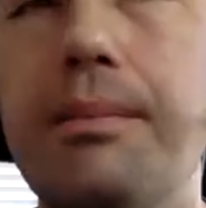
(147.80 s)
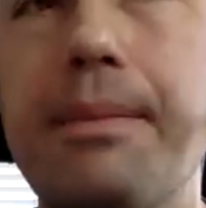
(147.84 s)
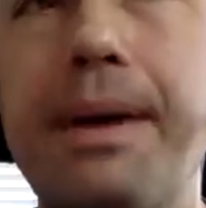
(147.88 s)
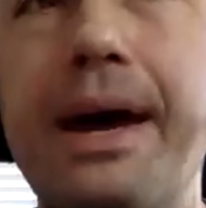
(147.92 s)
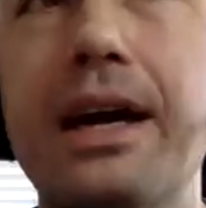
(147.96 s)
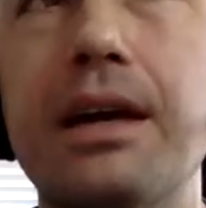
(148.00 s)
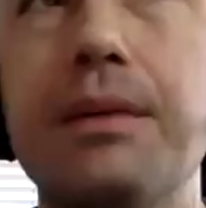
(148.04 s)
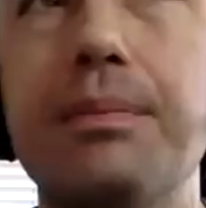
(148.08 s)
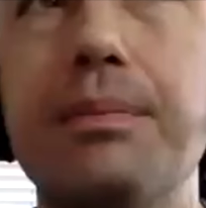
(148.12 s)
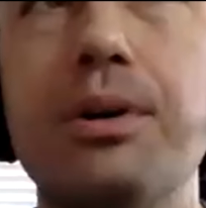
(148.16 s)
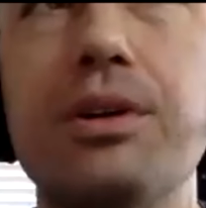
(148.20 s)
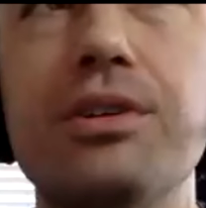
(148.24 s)
a
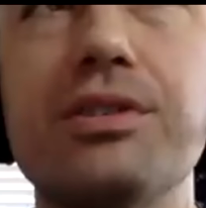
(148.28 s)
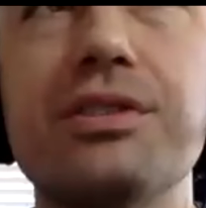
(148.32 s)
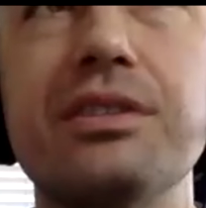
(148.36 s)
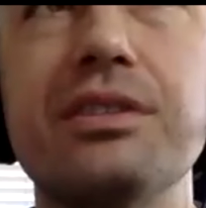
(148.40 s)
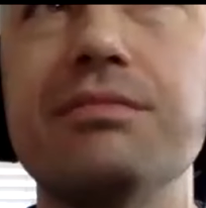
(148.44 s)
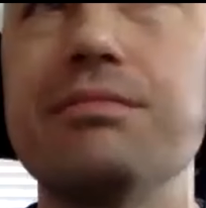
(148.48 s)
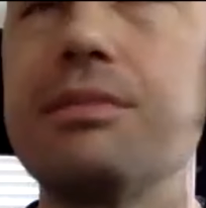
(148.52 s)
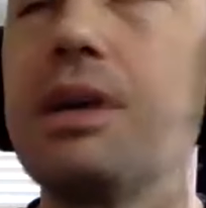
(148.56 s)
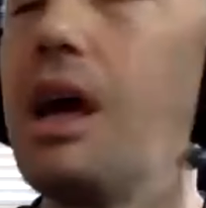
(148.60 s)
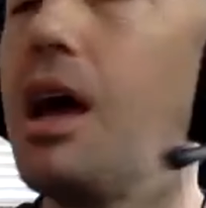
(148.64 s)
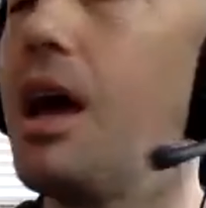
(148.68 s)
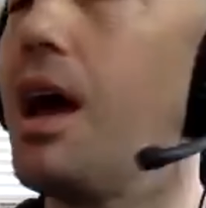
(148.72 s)
Mac
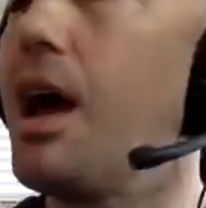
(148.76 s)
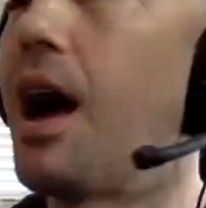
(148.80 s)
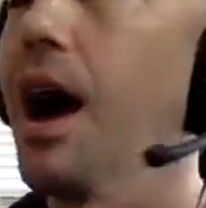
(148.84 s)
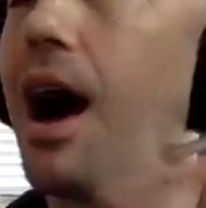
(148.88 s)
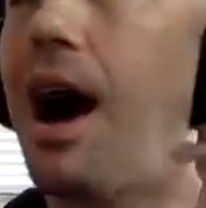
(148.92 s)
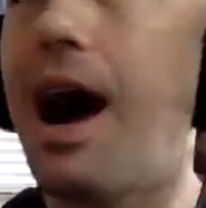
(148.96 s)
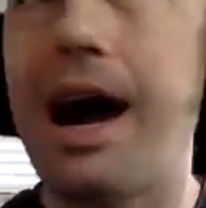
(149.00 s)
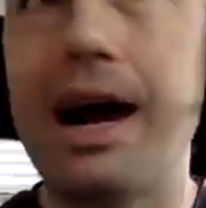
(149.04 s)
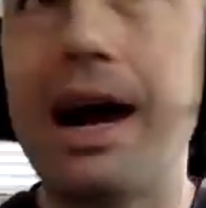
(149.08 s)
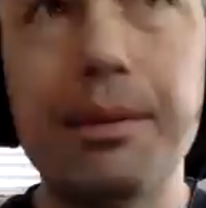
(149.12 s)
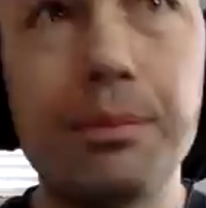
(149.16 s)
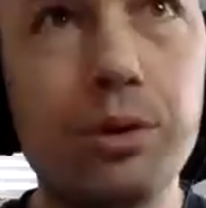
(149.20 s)
person,
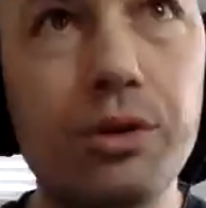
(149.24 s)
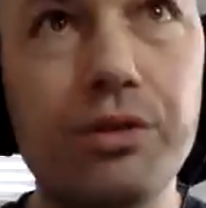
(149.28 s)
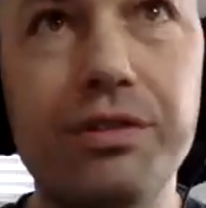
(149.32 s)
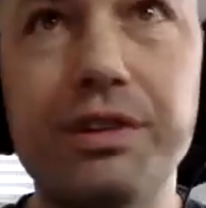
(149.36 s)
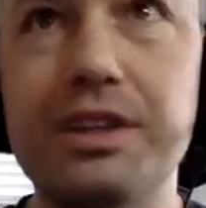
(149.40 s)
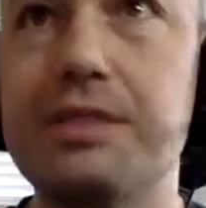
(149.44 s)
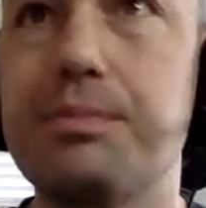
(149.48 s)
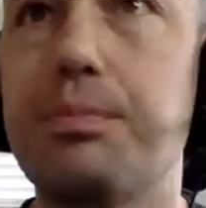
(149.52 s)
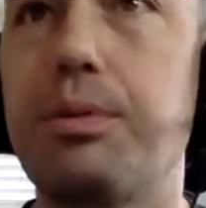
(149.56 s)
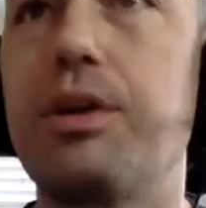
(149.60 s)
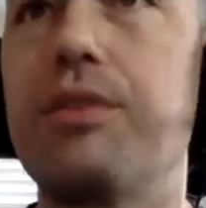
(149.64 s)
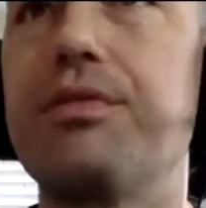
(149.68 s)

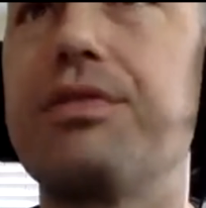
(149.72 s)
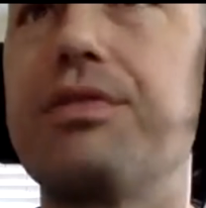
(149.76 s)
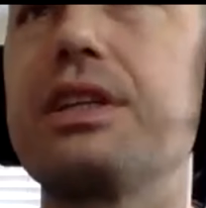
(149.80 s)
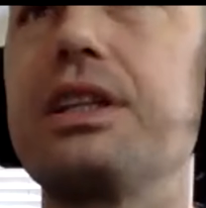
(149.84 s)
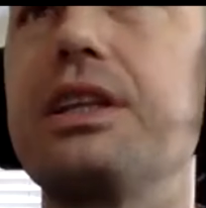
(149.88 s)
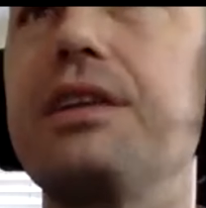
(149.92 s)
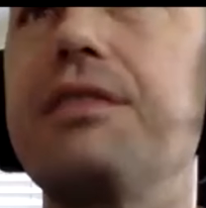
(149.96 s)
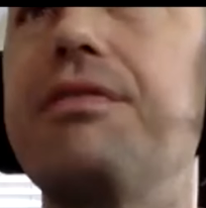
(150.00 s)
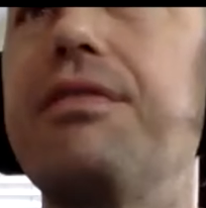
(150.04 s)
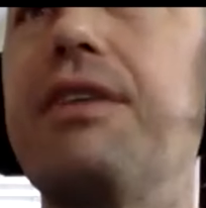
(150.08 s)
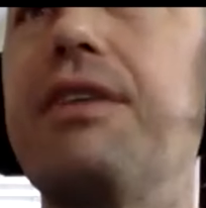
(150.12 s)
iMovie's perfectly